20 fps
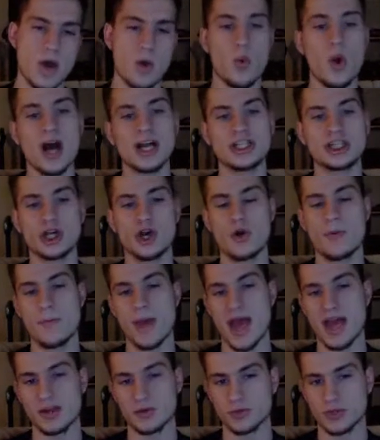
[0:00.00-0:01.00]

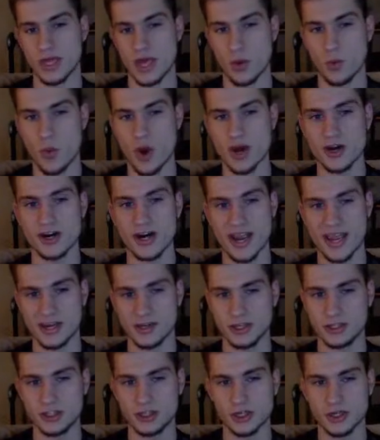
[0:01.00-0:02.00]
Wash-O-Matic with that water and
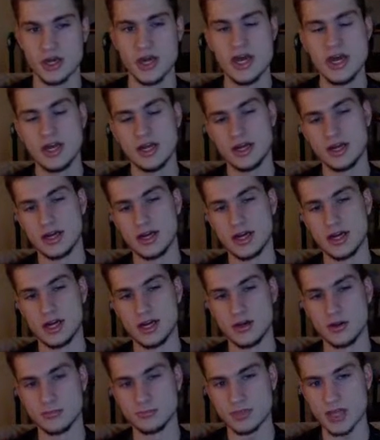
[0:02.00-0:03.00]
electric
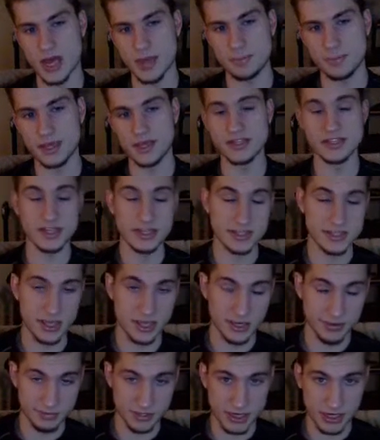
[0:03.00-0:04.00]
typings. It gets
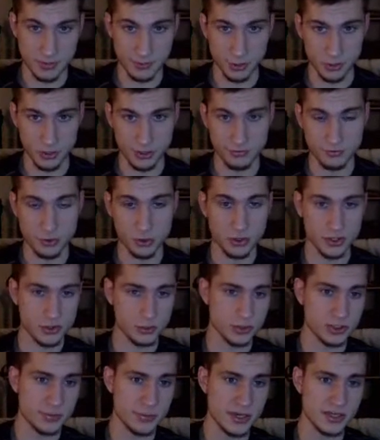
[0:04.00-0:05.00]
that Levitate ability, of
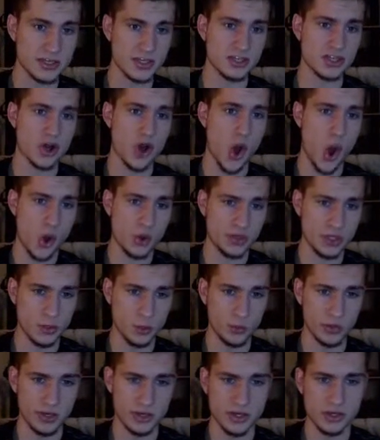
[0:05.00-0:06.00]
course, which means it's
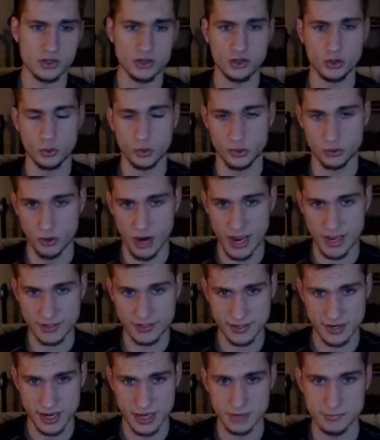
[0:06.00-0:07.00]
only weak to
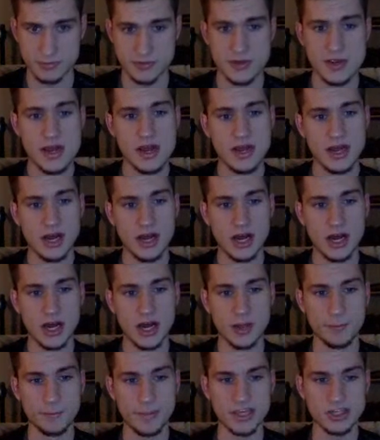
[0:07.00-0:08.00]
grass types.
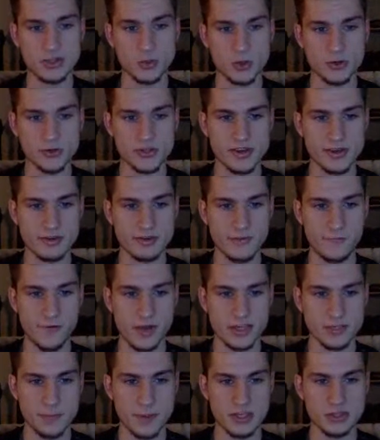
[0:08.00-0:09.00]
Base 107
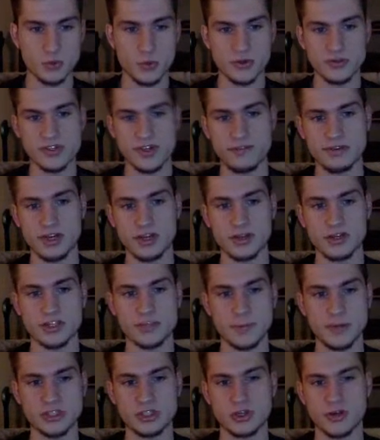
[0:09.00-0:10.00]
defense, base 107
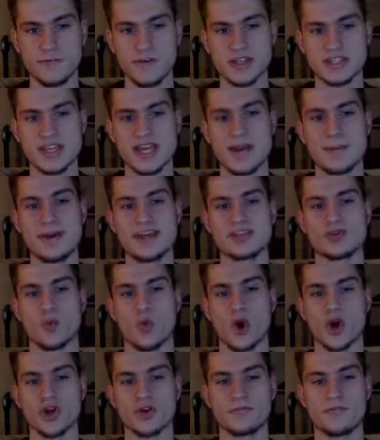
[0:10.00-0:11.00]
special defense, and a base
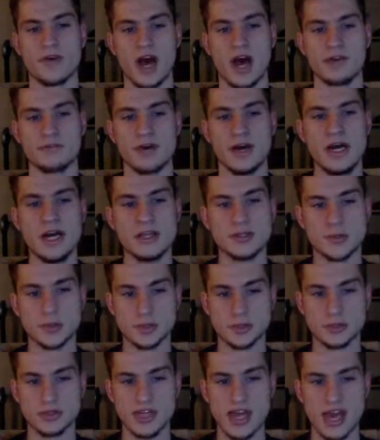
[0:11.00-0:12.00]
105
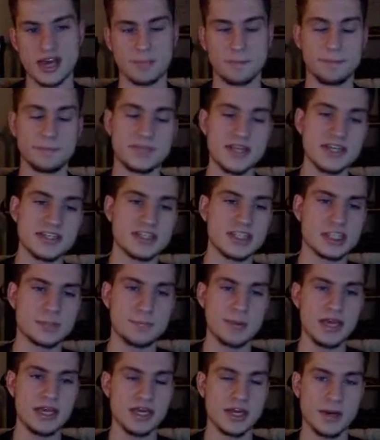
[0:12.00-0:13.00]
special attack. Decent
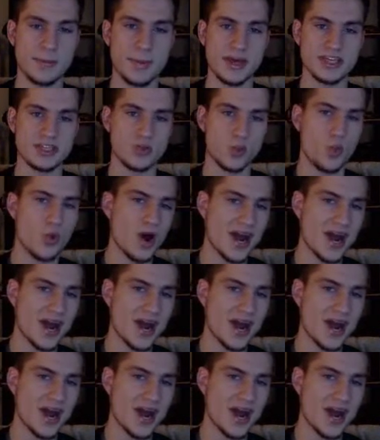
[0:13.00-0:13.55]
speed and a base